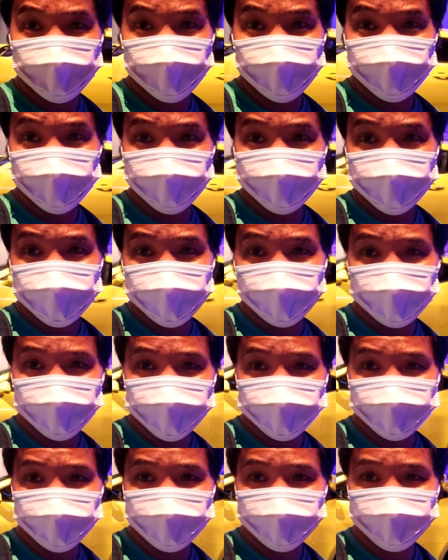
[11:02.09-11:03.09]
the old
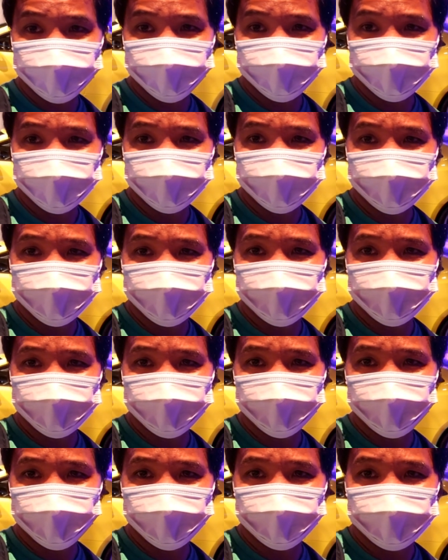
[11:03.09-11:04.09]
Chargers,
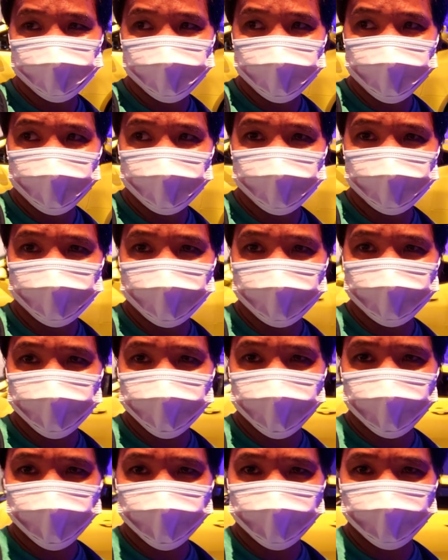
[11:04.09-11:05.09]
they look nothing
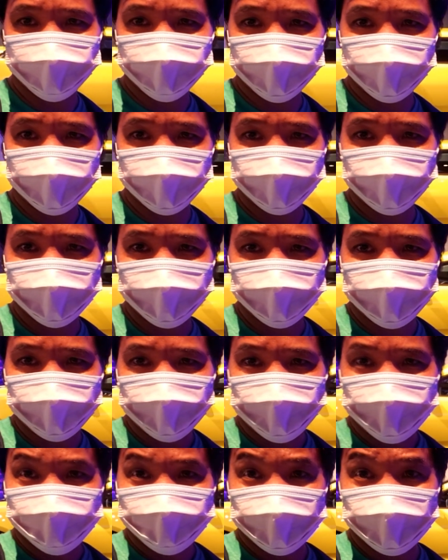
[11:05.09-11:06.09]
like the Chargers today.
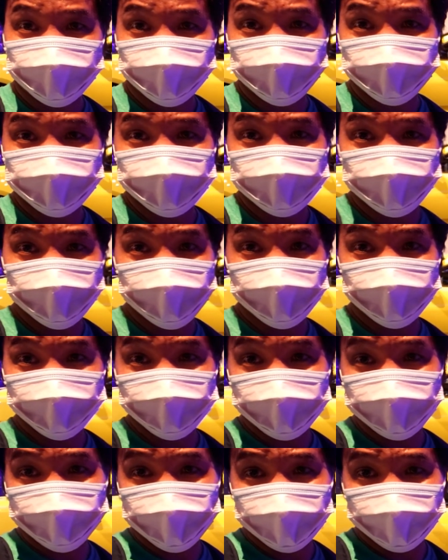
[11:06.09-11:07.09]
But if you see the
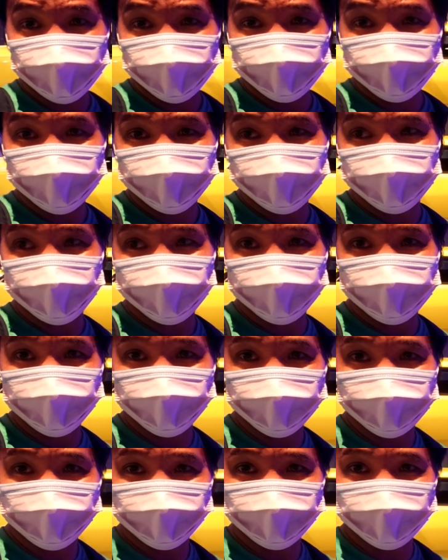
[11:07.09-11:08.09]
old Camaros,
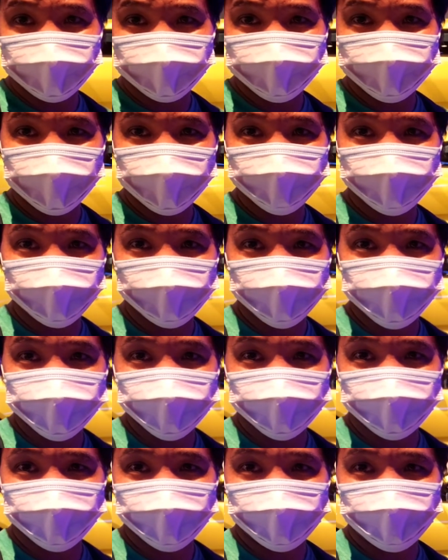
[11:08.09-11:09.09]
this is like an
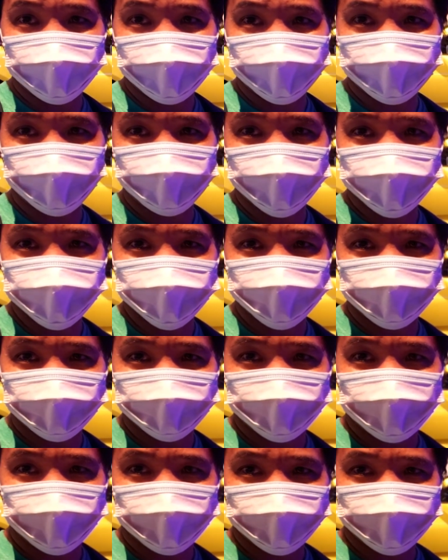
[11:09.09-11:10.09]
evolution of that original
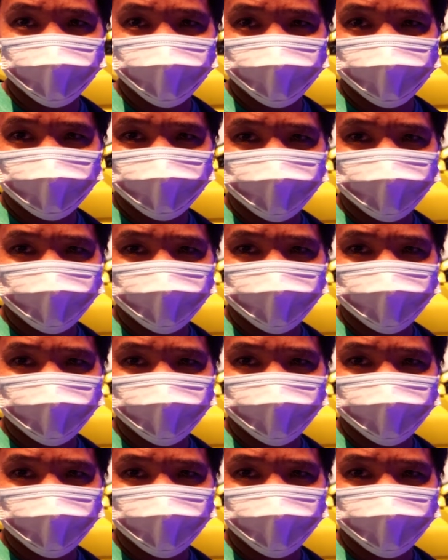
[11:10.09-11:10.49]
design.